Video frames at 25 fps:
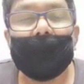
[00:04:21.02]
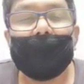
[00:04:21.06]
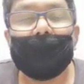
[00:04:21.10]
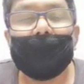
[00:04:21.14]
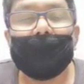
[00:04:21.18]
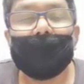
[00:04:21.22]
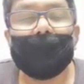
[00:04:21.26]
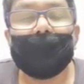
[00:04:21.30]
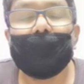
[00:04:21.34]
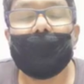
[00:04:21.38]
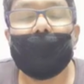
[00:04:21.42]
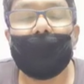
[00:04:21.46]

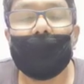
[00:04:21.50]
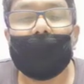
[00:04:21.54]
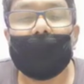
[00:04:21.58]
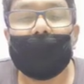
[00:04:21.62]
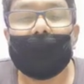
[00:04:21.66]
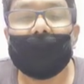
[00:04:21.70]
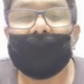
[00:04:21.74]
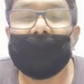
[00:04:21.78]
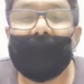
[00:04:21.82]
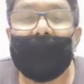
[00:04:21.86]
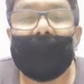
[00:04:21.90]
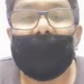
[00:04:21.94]
So
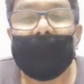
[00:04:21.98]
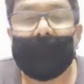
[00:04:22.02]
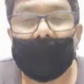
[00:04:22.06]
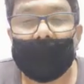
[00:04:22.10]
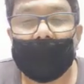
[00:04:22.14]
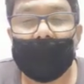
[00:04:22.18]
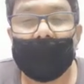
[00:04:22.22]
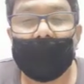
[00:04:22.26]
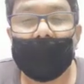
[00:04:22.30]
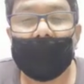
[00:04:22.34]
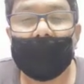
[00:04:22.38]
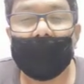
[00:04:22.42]

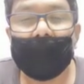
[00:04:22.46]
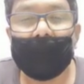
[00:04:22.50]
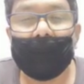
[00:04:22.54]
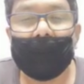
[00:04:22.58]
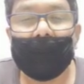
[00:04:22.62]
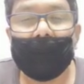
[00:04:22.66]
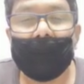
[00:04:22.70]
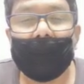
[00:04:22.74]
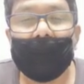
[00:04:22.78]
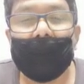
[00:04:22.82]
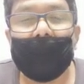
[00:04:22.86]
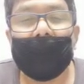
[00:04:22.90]
think,
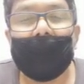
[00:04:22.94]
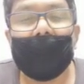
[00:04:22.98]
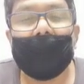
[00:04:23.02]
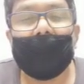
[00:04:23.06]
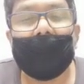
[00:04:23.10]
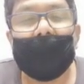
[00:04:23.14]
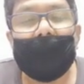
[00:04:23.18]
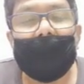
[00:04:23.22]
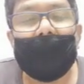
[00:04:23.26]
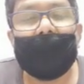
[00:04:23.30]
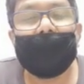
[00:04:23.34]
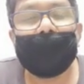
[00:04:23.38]

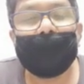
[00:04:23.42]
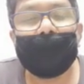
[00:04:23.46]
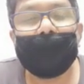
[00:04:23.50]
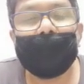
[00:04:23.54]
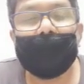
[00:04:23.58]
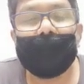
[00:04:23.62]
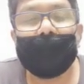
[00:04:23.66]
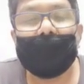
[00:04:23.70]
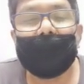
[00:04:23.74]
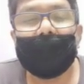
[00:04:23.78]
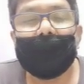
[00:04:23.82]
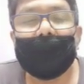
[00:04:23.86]

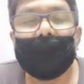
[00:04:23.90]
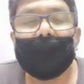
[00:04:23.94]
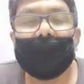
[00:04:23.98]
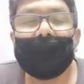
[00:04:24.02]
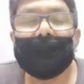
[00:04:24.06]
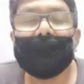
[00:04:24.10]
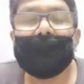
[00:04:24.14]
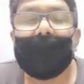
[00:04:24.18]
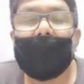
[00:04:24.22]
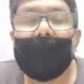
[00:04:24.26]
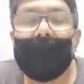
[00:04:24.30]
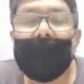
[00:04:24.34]
if
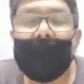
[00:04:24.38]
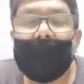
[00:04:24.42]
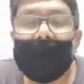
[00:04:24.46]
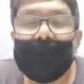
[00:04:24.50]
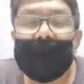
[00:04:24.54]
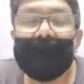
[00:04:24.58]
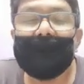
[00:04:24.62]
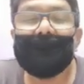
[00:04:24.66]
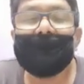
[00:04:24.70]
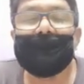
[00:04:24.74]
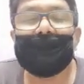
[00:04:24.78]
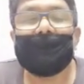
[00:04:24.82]
the
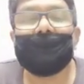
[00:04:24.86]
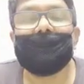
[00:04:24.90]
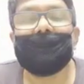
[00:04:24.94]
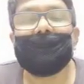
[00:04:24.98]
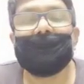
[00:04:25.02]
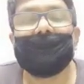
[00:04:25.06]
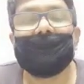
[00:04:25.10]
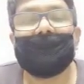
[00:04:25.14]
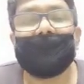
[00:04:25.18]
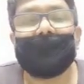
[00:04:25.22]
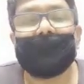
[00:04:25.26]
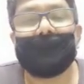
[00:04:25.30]
eyes are
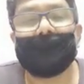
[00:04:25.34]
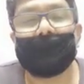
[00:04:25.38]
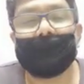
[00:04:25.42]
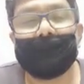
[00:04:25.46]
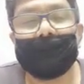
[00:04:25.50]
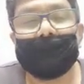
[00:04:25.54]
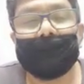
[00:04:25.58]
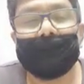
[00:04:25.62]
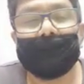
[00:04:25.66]
not there,